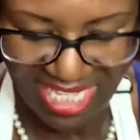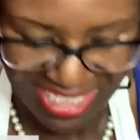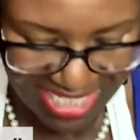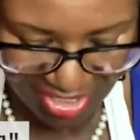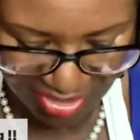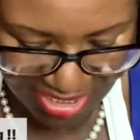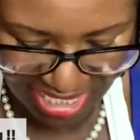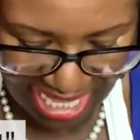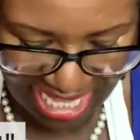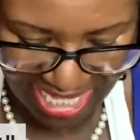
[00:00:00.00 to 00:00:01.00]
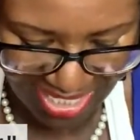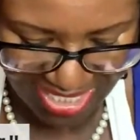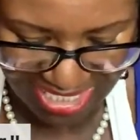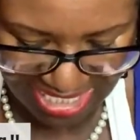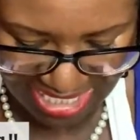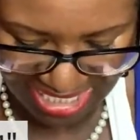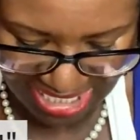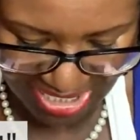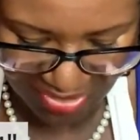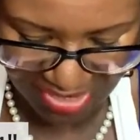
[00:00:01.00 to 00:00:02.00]
Yes, Snuggles, I had on
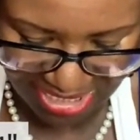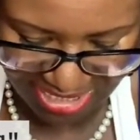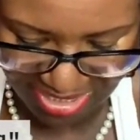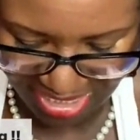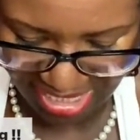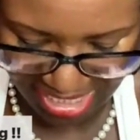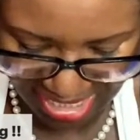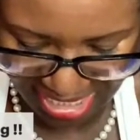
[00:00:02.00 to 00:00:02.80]
yellow yesterday,